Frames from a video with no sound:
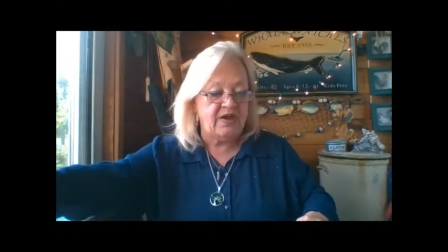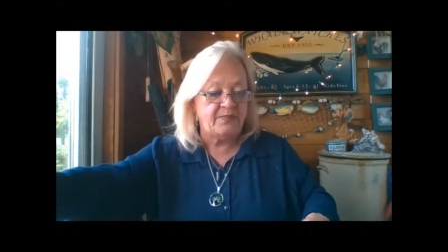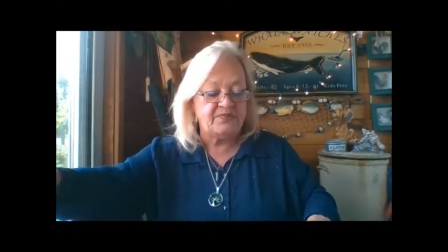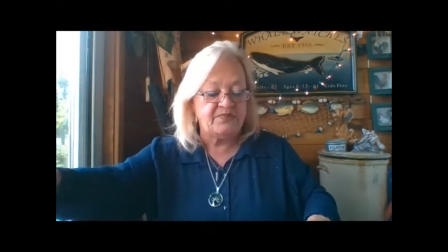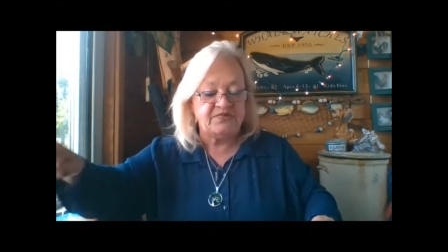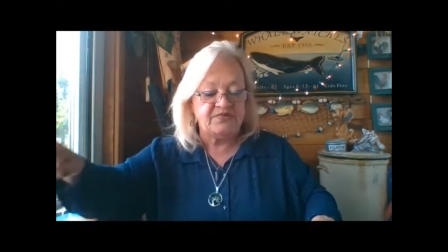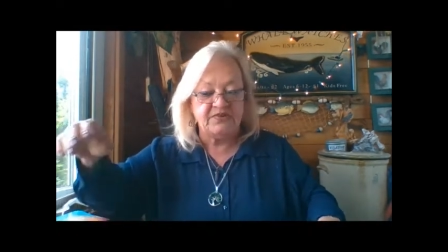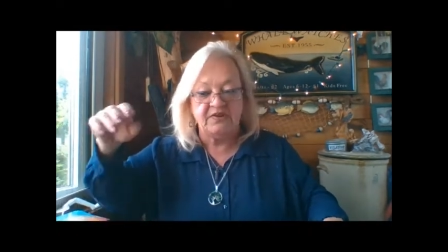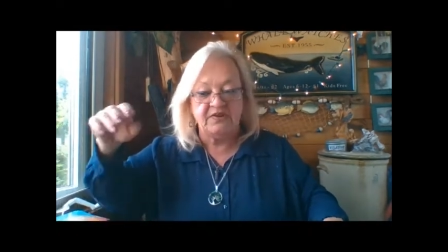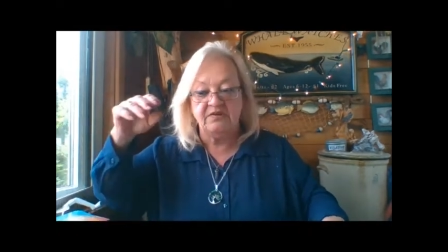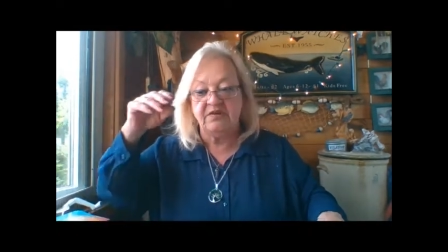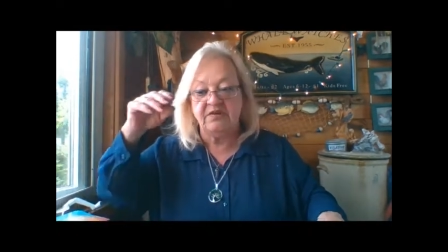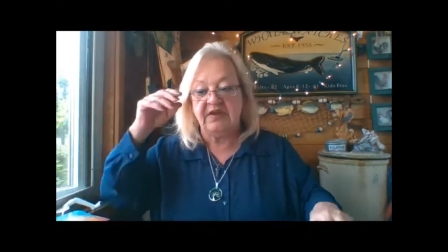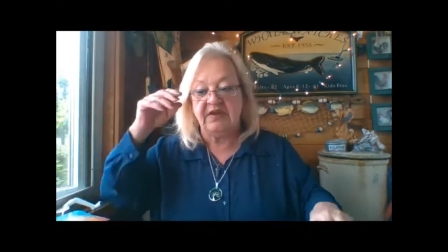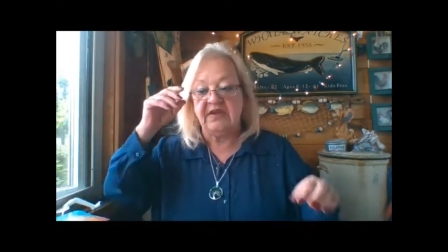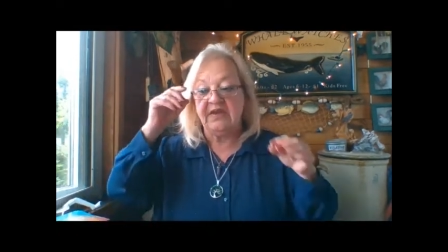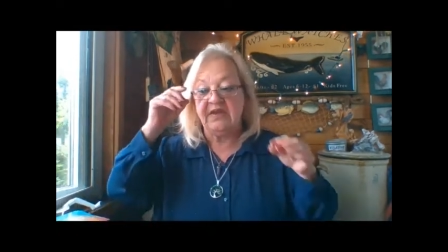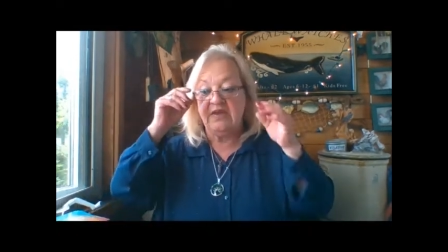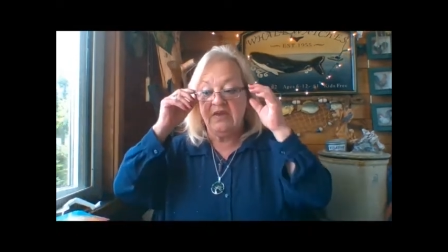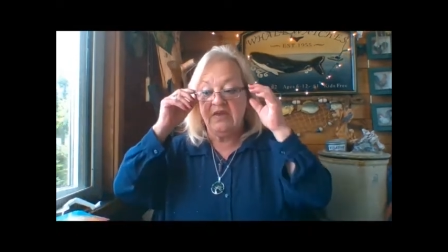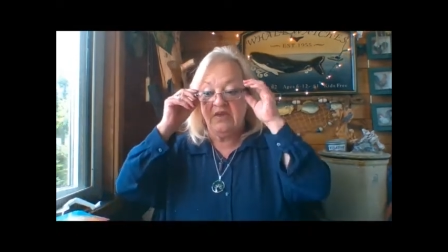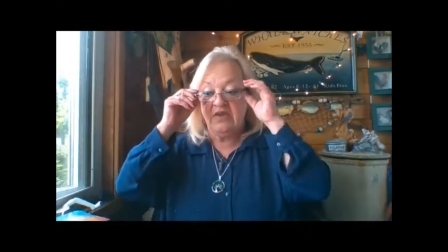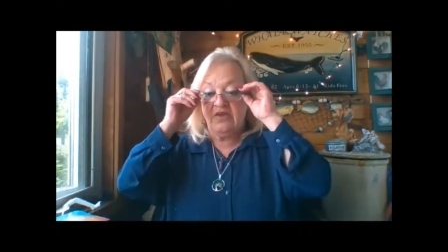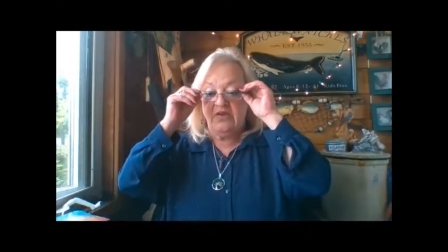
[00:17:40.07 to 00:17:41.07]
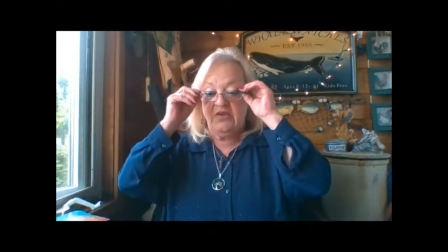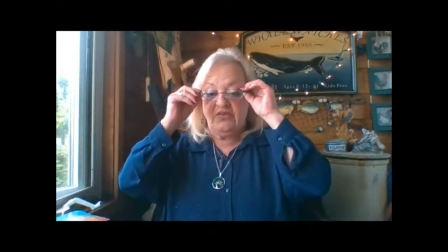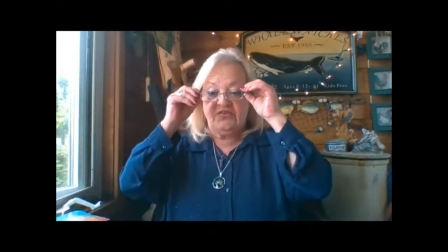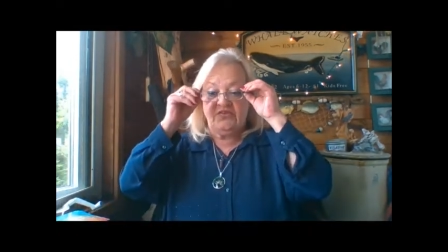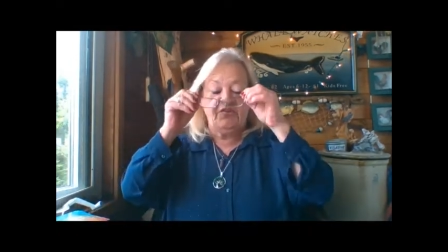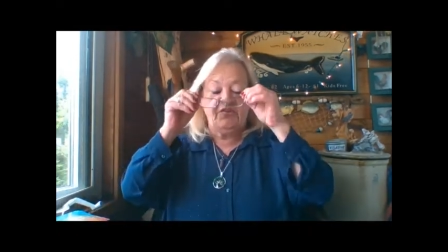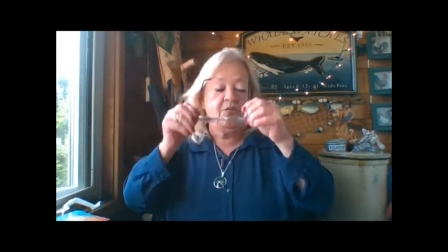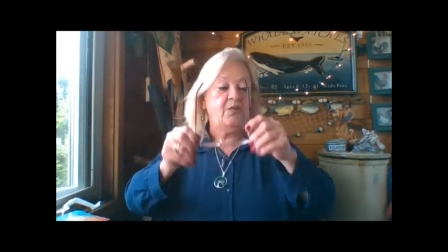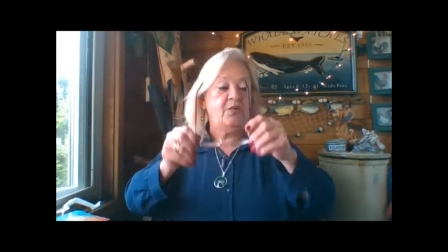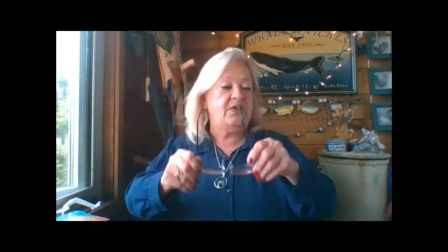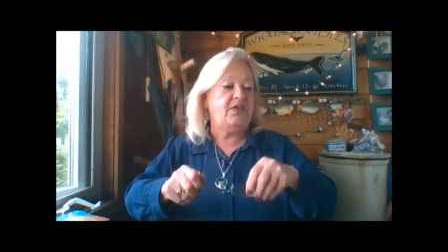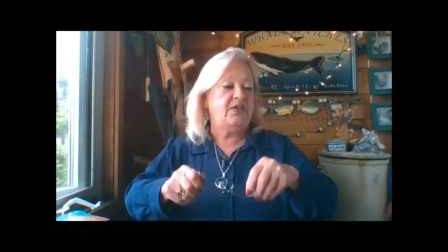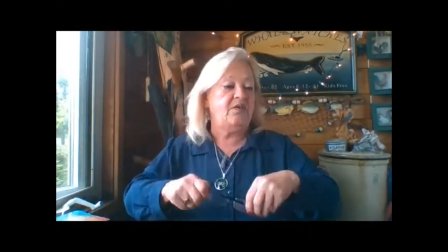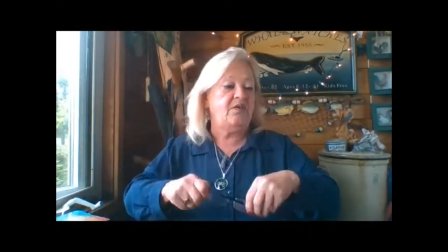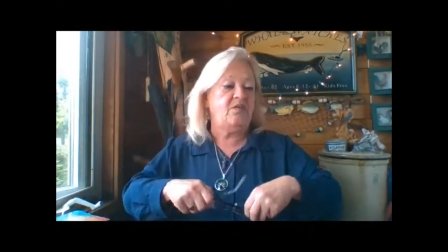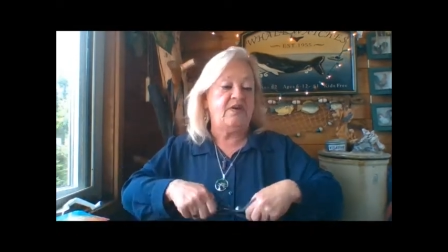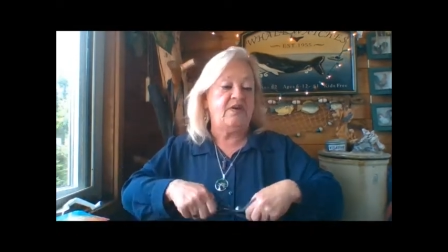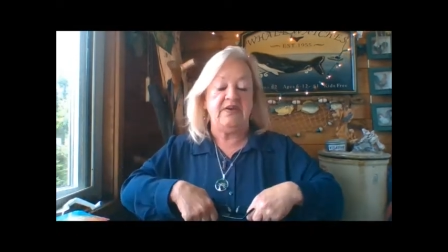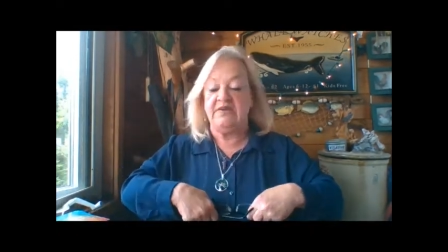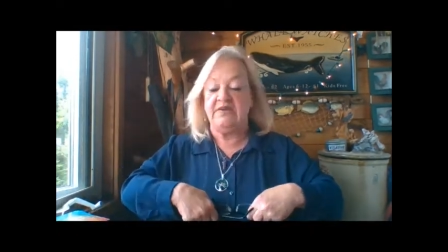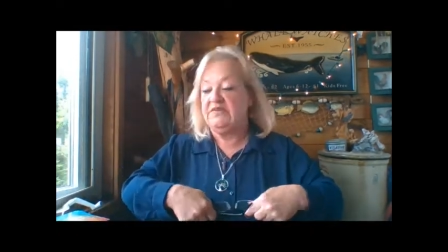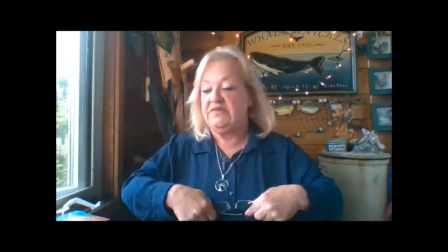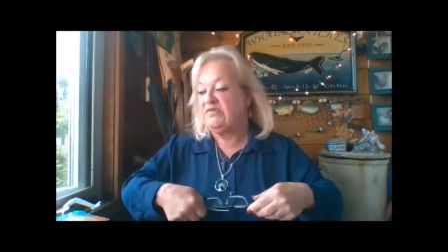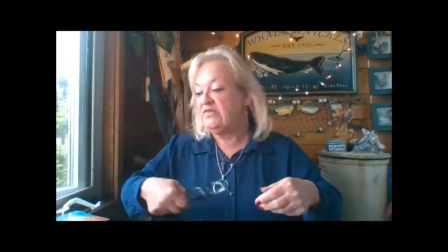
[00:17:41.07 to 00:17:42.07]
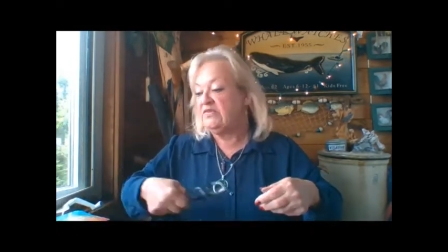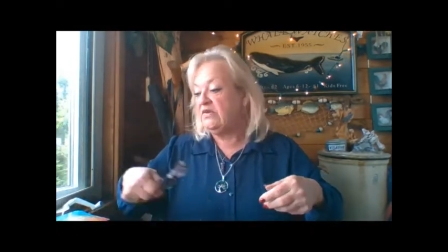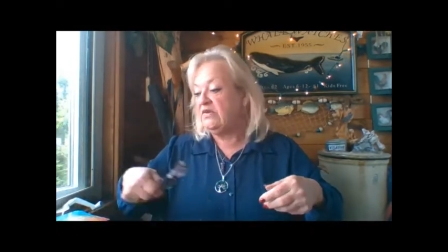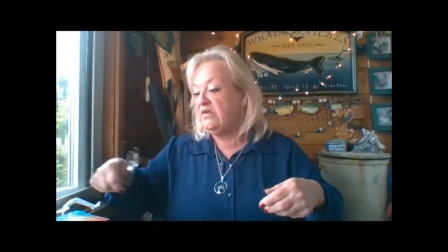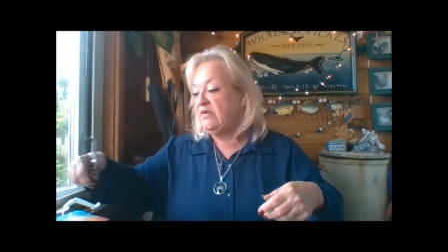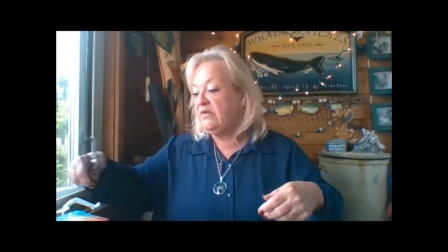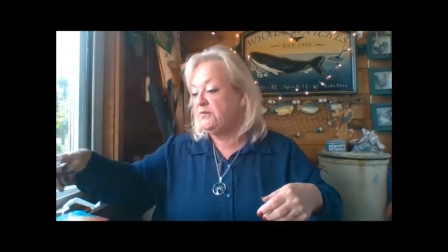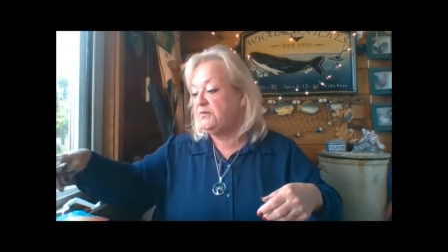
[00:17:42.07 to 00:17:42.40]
absolutely. So, anyways,